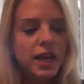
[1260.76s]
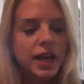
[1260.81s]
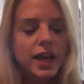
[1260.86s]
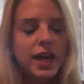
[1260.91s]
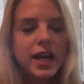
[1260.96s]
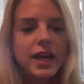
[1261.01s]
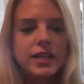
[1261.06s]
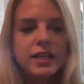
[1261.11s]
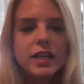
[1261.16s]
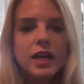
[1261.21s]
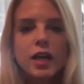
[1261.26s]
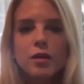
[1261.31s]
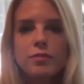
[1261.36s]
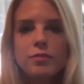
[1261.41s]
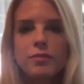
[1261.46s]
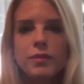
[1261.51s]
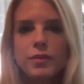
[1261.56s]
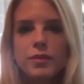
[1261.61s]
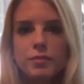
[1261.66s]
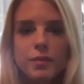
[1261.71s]
And
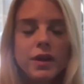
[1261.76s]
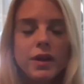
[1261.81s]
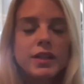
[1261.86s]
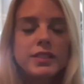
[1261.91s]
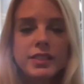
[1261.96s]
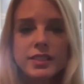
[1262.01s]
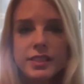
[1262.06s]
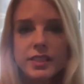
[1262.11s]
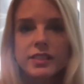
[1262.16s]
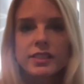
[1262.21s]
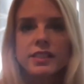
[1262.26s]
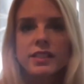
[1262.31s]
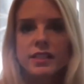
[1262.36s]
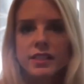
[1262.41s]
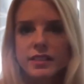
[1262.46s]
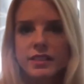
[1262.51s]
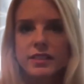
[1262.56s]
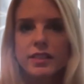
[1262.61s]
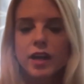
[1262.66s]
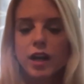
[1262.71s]
his assistant
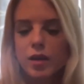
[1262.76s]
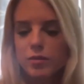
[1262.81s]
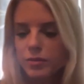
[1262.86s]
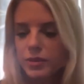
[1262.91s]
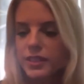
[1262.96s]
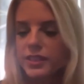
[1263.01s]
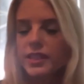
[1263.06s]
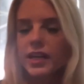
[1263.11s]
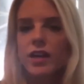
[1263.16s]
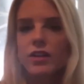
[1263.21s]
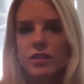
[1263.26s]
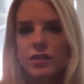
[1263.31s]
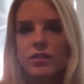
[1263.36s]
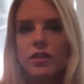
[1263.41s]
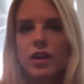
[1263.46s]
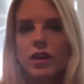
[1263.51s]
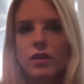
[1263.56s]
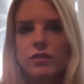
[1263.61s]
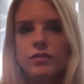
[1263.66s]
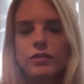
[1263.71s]
at the time was down in
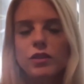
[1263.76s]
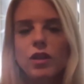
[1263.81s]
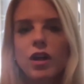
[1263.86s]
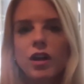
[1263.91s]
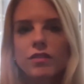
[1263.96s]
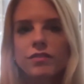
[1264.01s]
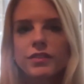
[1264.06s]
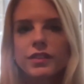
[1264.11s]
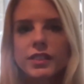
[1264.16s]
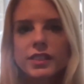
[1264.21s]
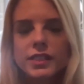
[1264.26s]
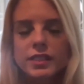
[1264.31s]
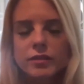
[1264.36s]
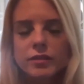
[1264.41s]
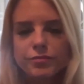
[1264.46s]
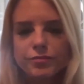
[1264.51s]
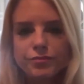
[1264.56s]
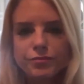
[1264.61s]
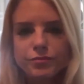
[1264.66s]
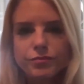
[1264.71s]
the Oval Office,
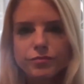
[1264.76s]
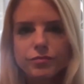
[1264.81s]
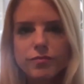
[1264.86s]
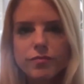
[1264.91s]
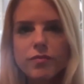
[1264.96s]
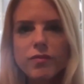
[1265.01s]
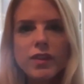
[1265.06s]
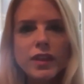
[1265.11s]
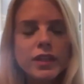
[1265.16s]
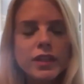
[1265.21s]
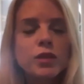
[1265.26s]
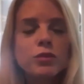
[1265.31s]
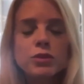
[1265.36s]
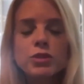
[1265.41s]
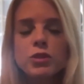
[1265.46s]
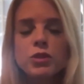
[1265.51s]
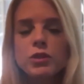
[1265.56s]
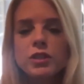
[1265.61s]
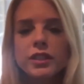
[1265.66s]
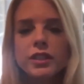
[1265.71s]
and it was
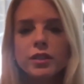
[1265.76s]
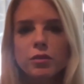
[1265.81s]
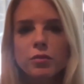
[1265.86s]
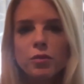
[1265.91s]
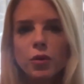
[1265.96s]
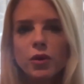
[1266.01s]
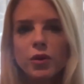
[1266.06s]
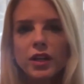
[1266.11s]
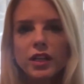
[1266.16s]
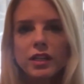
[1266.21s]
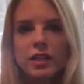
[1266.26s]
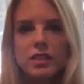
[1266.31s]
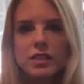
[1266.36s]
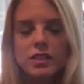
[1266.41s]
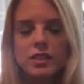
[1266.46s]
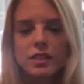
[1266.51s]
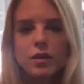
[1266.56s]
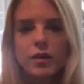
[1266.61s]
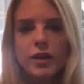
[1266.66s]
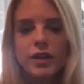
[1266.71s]
early in the morning.
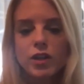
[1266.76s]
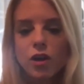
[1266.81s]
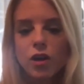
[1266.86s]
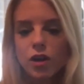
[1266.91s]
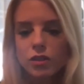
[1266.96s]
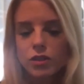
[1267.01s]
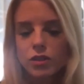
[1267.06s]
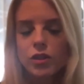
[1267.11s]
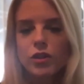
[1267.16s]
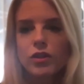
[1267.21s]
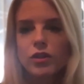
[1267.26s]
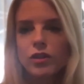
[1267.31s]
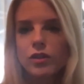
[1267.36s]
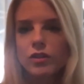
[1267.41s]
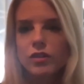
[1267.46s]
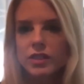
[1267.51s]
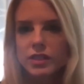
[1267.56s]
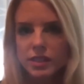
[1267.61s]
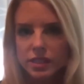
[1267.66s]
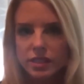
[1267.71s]
So I called her
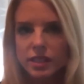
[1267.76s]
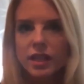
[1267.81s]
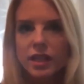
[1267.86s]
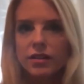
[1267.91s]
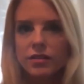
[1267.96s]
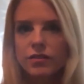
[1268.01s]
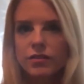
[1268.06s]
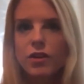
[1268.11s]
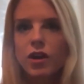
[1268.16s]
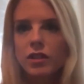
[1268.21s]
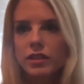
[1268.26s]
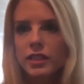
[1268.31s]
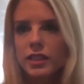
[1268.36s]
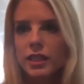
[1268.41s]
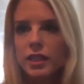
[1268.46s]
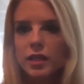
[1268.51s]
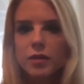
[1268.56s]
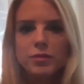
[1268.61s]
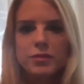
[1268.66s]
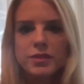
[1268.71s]
instead of calling
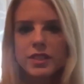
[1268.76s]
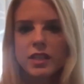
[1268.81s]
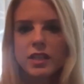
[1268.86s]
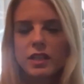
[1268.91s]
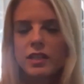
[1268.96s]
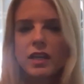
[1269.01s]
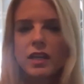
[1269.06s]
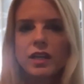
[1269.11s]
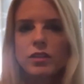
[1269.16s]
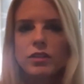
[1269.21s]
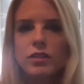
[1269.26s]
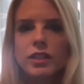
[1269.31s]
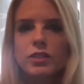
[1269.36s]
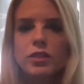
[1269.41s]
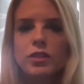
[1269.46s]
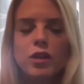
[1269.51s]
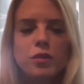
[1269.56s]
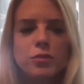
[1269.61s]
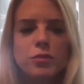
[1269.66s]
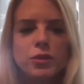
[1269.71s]
him, because I don't like to
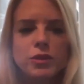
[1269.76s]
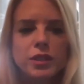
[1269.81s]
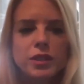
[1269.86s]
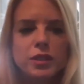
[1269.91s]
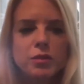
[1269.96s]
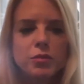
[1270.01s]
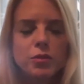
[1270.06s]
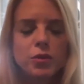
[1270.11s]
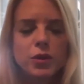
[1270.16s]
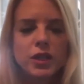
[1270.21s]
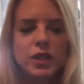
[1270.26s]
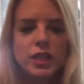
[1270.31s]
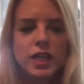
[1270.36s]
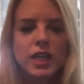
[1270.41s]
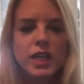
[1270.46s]
call him early in the morning.